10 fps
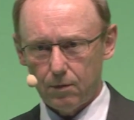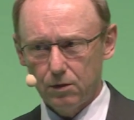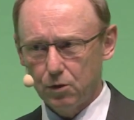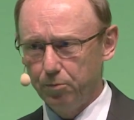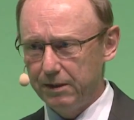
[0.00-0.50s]

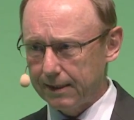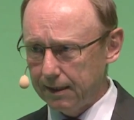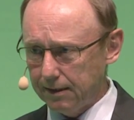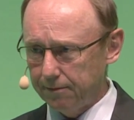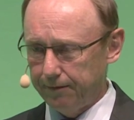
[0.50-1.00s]
So
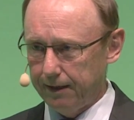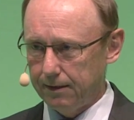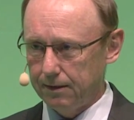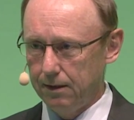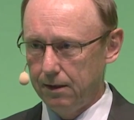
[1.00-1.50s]
besides the
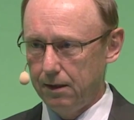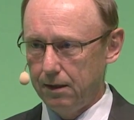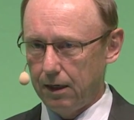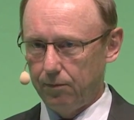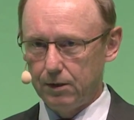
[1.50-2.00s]
fact that